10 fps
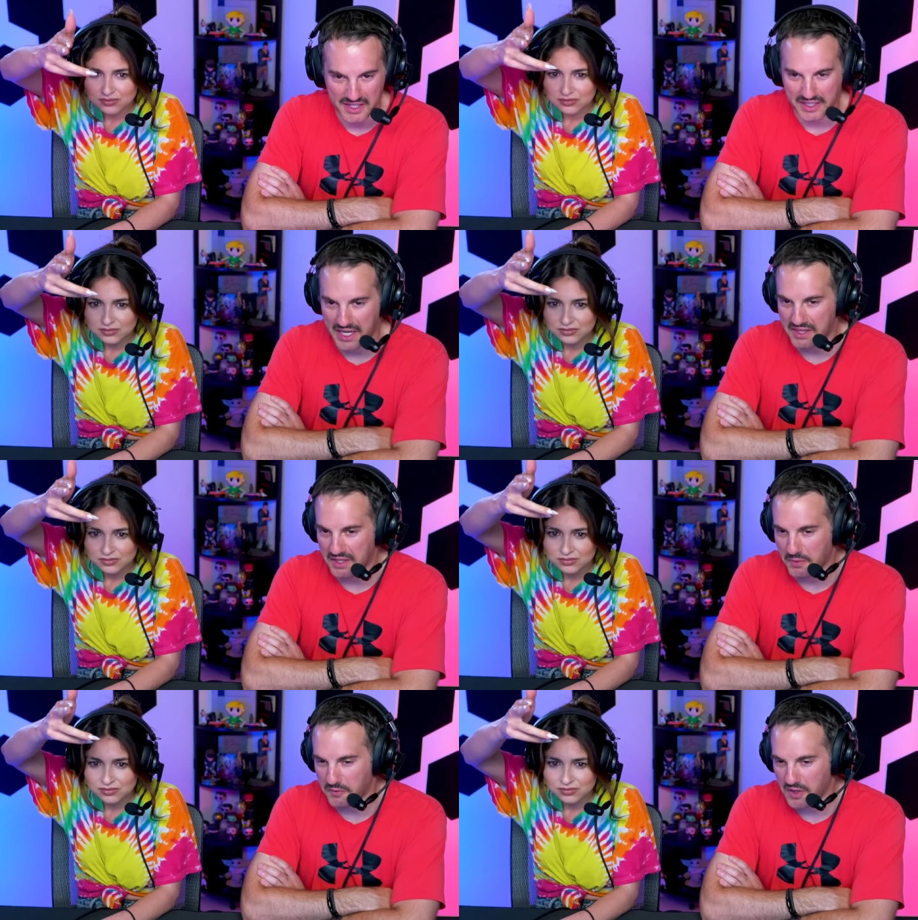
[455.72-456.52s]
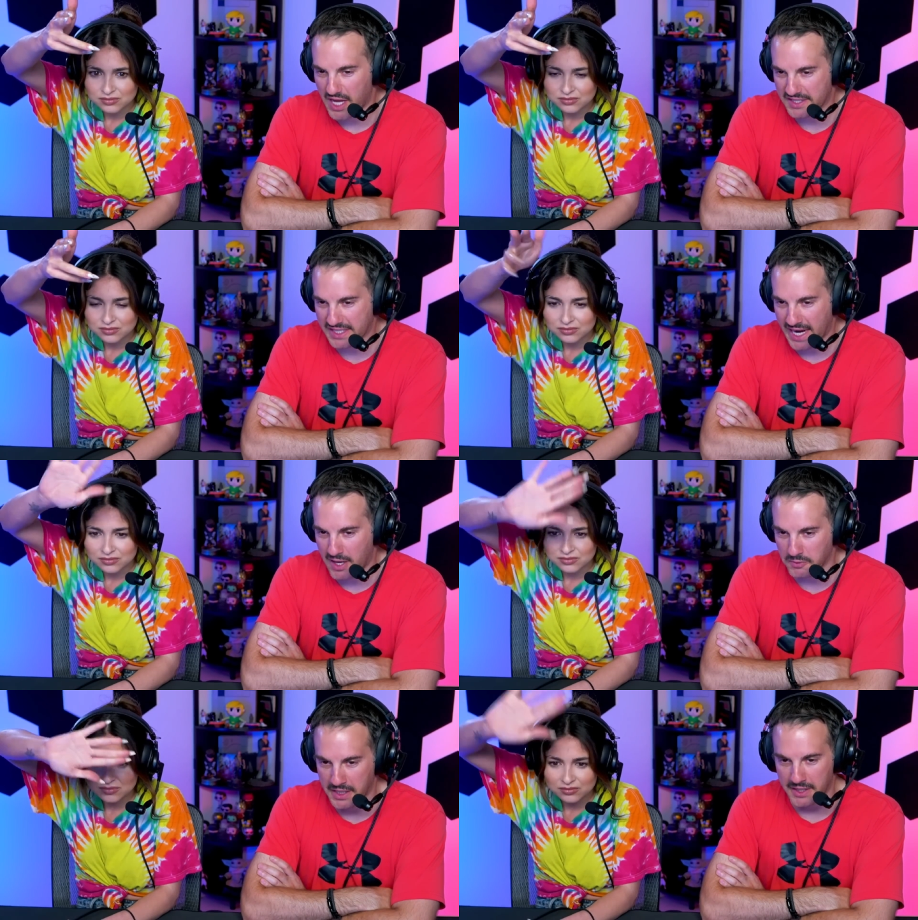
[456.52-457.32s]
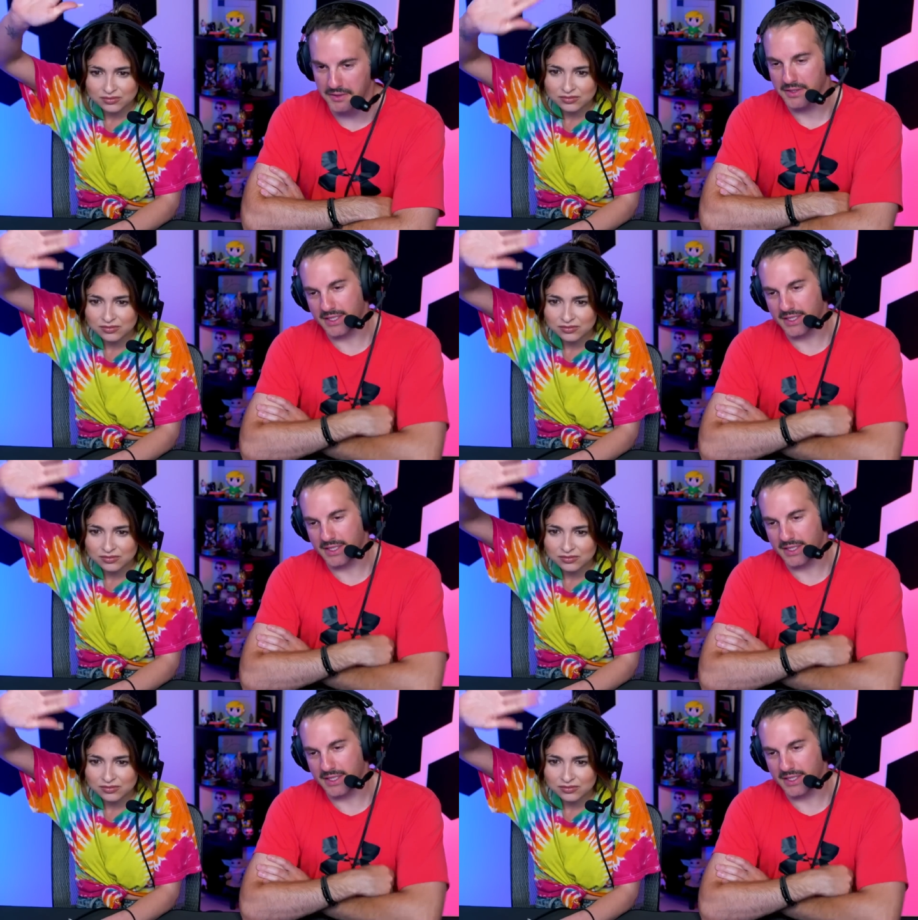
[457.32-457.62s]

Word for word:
Speaker 1: Okay, I think we've lost count now.